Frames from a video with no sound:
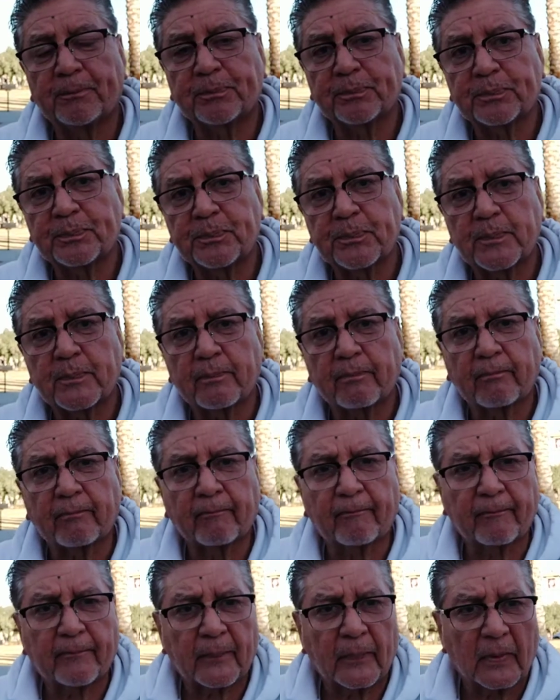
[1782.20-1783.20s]

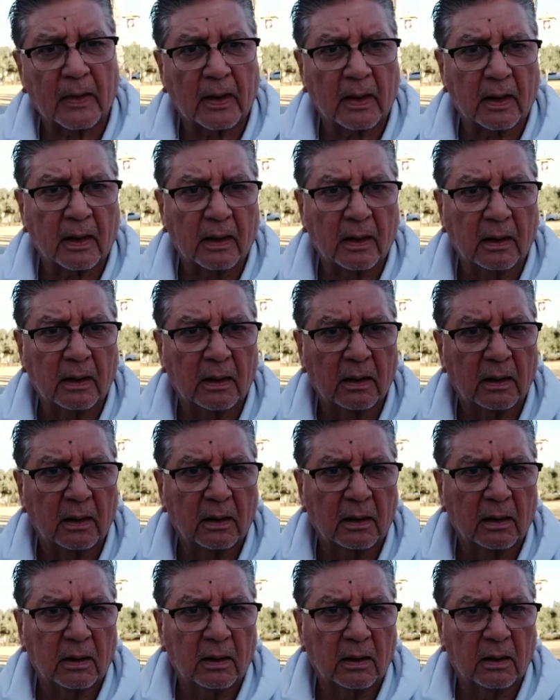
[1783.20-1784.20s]

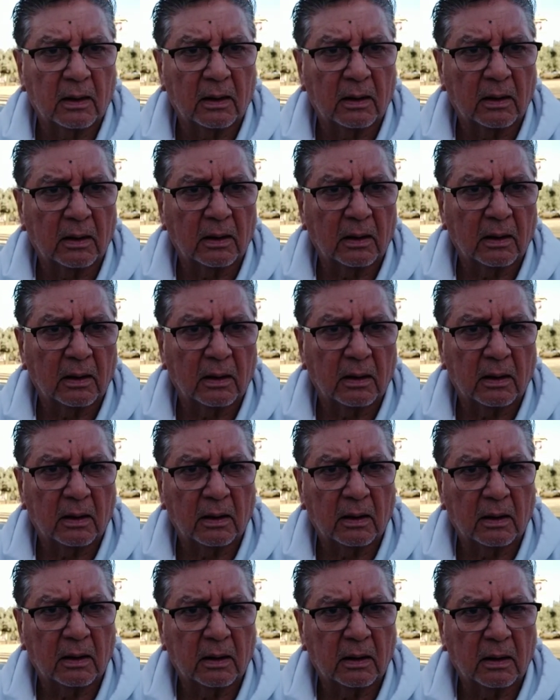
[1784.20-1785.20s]

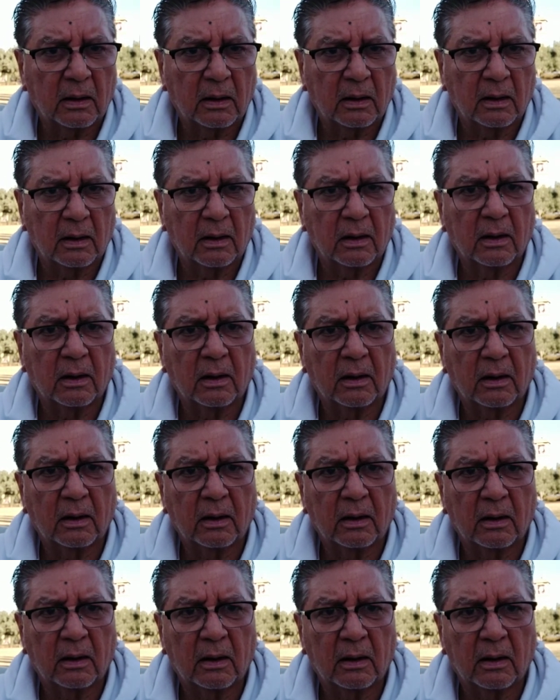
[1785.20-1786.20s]

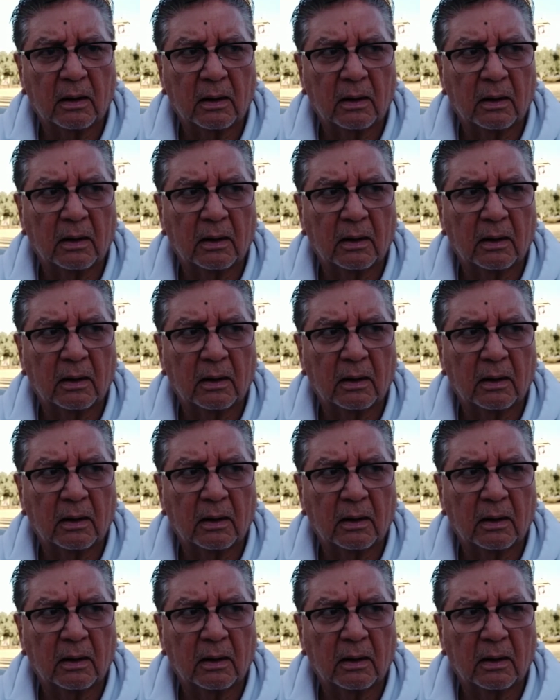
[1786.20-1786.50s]
(no one is talking)